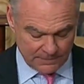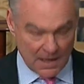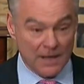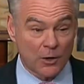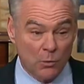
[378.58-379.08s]

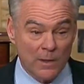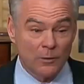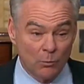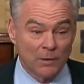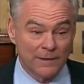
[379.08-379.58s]
An
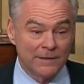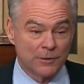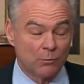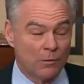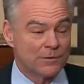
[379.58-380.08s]
acquittal will lead
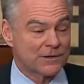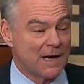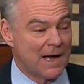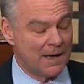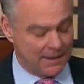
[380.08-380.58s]
to worse
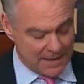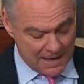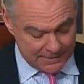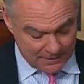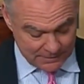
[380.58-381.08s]

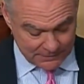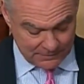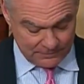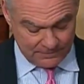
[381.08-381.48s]
conduct.